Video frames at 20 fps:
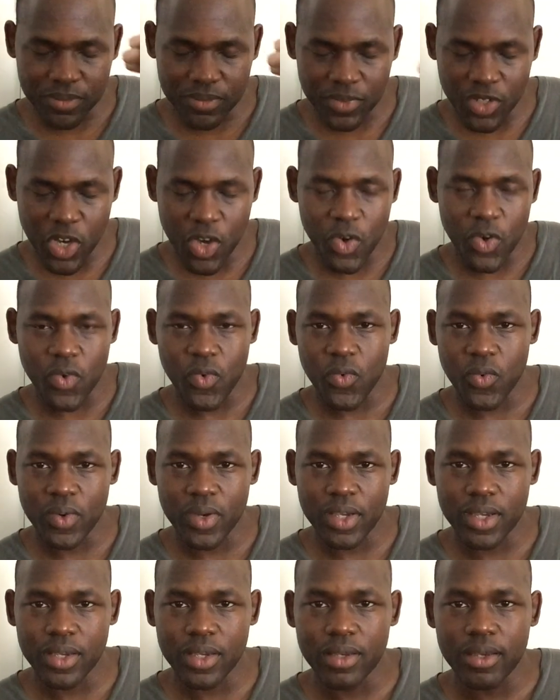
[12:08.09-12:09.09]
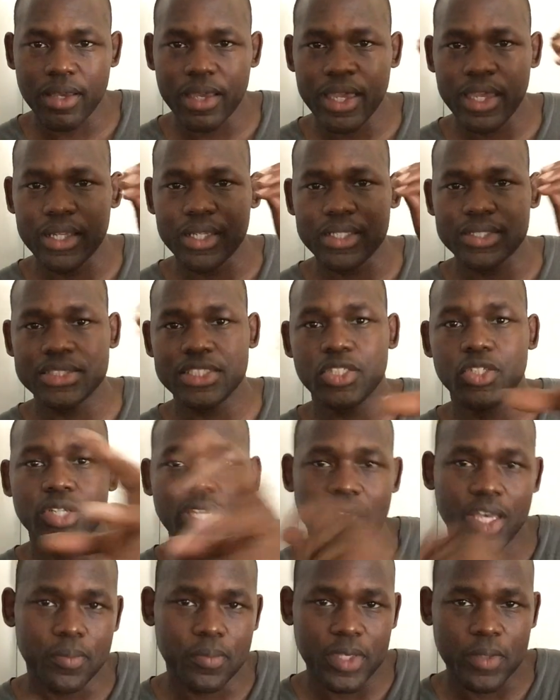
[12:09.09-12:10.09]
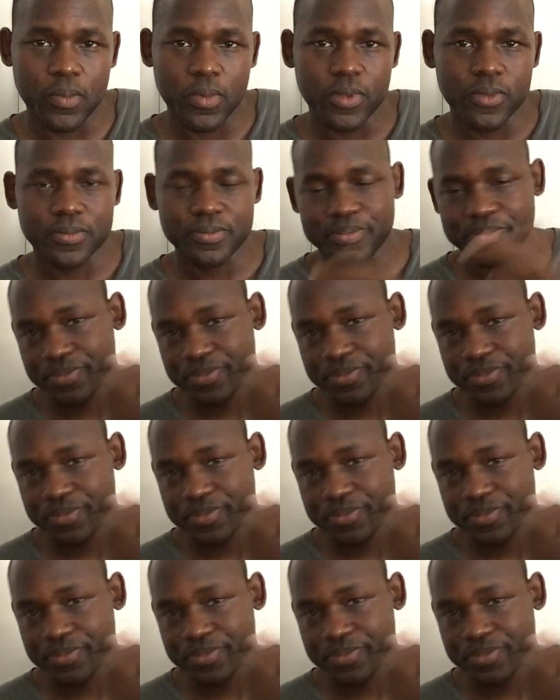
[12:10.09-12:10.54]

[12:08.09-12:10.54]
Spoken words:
go and continue to help people.